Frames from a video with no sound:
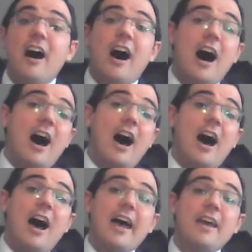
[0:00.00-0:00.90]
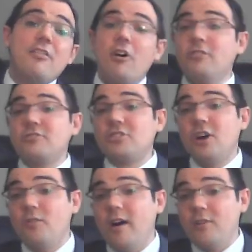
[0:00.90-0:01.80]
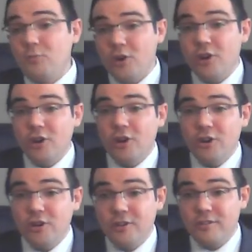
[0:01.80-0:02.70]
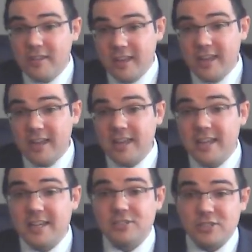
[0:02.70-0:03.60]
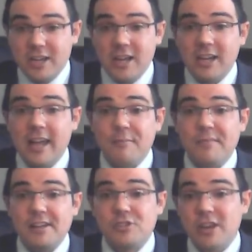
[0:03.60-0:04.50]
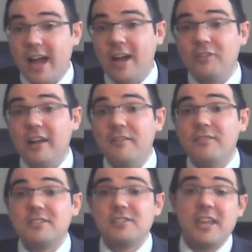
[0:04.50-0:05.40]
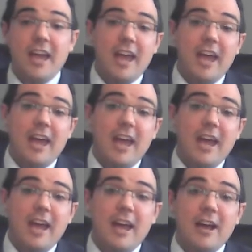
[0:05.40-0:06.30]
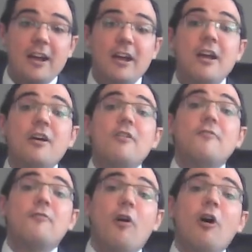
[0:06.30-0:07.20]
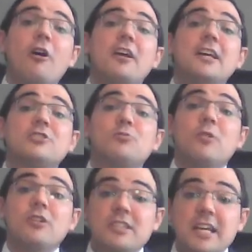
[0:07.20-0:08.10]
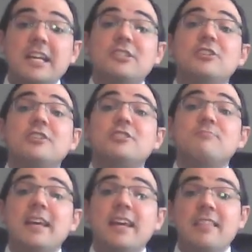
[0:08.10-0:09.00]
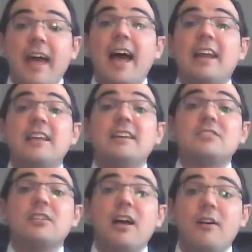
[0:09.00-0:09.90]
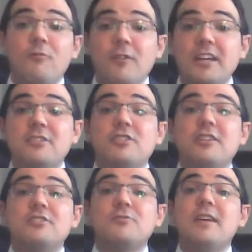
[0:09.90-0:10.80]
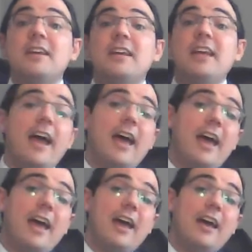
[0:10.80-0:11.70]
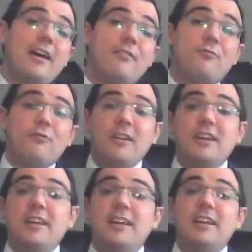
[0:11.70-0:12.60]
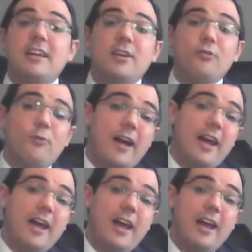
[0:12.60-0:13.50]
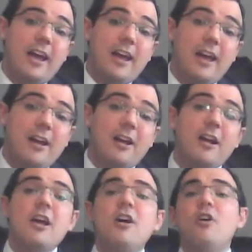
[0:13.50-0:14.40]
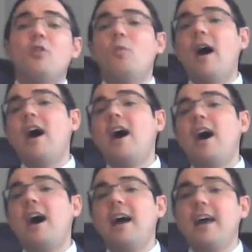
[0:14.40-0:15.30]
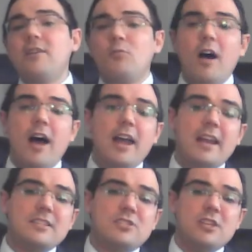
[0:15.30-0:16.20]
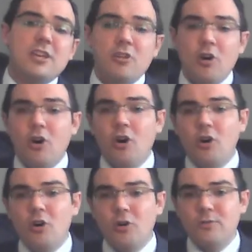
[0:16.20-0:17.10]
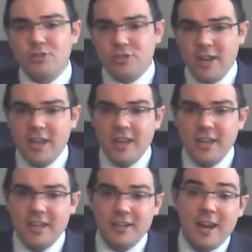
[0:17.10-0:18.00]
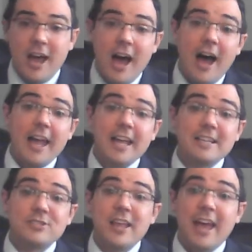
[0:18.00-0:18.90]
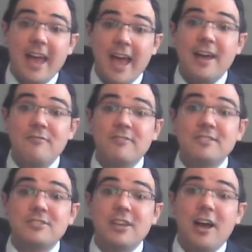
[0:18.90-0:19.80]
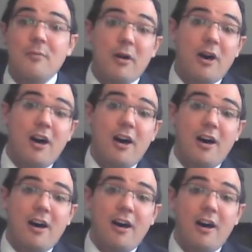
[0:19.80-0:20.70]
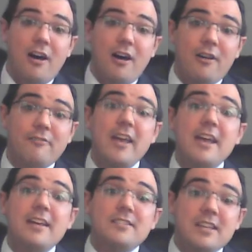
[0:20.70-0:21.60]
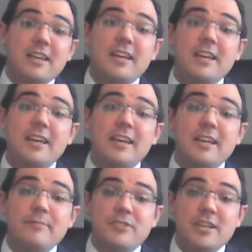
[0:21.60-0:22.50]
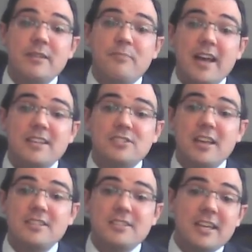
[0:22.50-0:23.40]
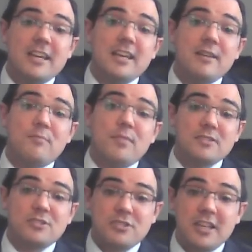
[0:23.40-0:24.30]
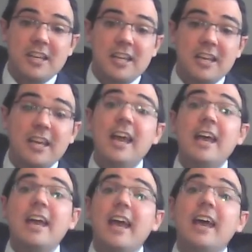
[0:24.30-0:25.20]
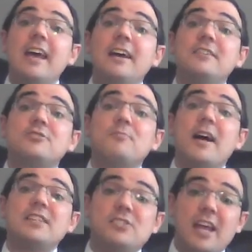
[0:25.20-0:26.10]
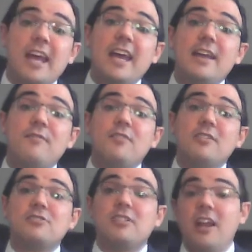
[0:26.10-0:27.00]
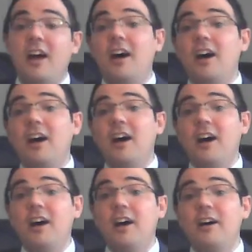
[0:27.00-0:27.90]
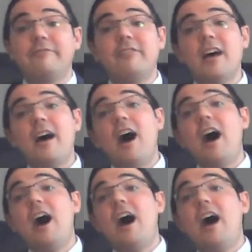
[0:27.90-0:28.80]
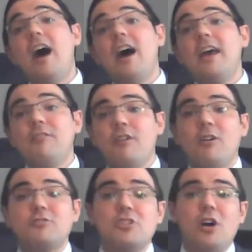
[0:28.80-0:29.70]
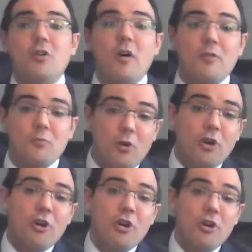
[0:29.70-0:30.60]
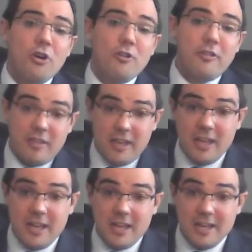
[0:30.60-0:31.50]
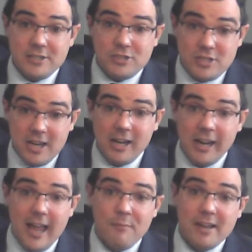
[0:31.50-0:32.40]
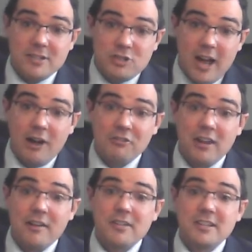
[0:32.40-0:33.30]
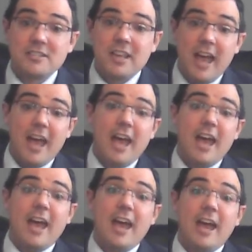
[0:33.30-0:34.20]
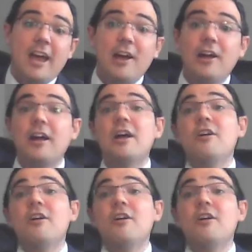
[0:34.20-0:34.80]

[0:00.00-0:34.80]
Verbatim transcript: I, though so unworthy, still am a child of his care. For his word teaches me that his love reaches me everywhere. Wide, wide as the ocean, high as the heavens above, deep, deep as the deepest sea, is my Saviour's love. I, though so unworthy, still am a child of his care.